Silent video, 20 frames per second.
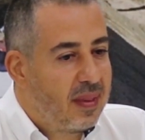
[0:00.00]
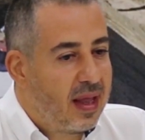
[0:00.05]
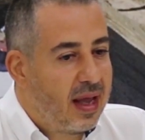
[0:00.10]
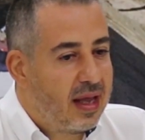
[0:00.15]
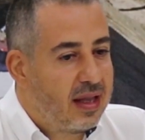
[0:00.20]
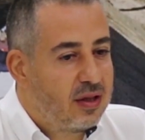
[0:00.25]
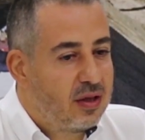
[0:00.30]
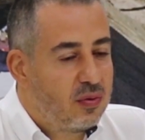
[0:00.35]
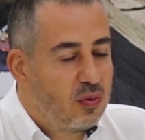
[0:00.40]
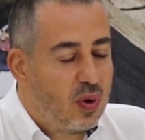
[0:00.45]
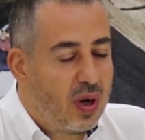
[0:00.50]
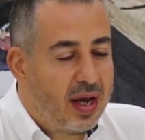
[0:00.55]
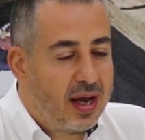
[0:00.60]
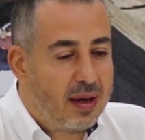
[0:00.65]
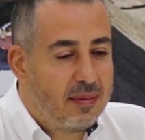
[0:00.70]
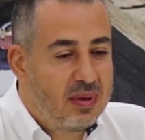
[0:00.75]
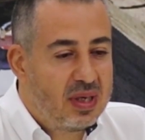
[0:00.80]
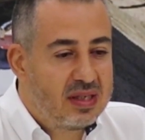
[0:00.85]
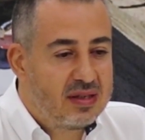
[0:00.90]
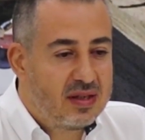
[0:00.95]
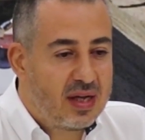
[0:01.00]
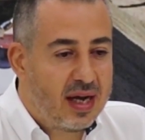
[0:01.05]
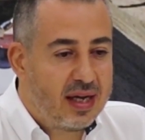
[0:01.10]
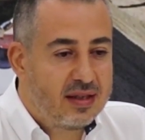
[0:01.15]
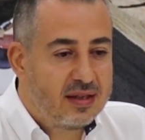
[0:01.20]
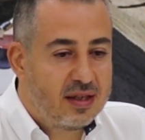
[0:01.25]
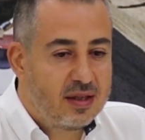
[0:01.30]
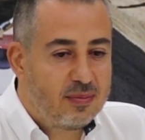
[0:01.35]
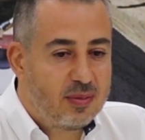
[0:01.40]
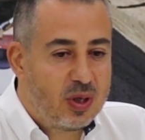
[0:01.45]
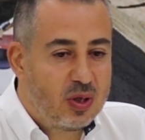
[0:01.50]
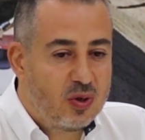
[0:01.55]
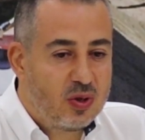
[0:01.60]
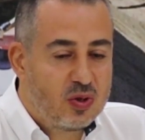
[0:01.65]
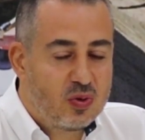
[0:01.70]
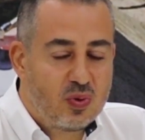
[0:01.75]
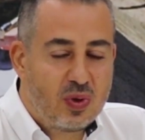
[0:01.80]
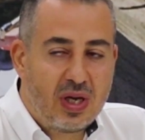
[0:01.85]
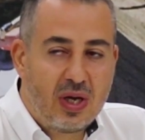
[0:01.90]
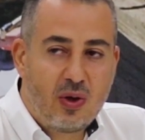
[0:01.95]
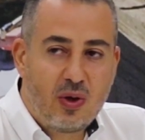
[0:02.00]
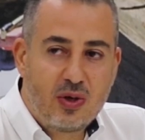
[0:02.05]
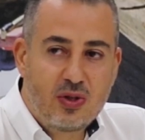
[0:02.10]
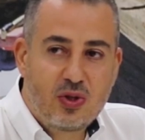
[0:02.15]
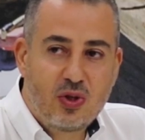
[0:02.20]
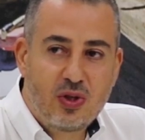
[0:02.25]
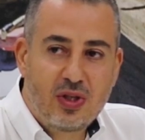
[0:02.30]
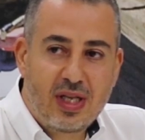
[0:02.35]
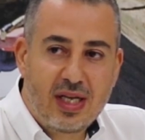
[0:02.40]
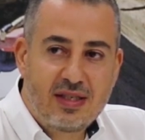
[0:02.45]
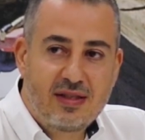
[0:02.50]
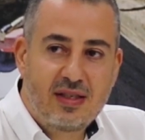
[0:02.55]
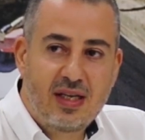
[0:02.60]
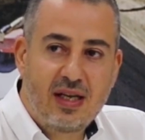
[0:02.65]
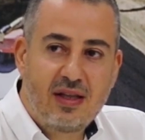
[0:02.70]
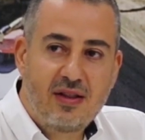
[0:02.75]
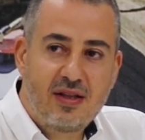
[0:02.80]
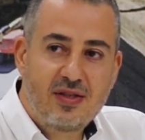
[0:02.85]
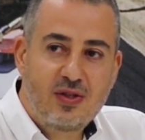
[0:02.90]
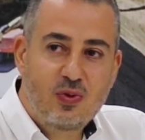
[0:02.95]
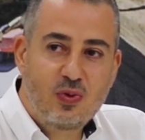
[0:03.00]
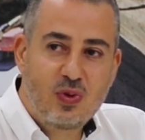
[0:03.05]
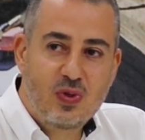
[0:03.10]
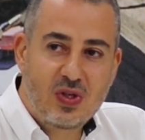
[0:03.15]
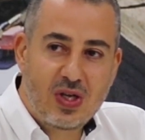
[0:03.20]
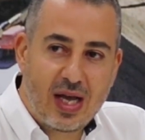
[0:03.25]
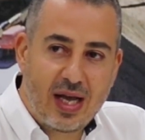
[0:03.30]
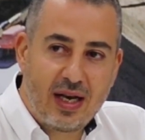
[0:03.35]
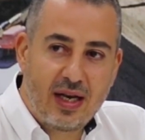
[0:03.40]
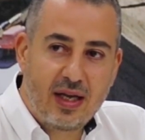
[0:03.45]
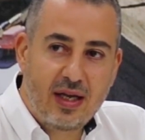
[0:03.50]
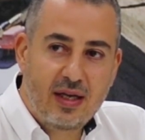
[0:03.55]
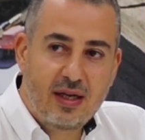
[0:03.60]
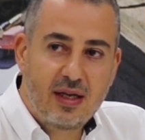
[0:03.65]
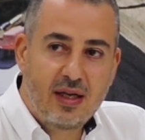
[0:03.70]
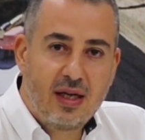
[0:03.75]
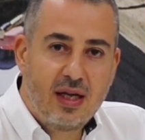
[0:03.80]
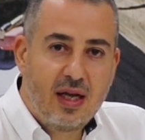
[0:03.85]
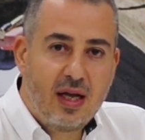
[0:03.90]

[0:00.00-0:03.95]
And why I'm excited, because we also testing this with ALEC.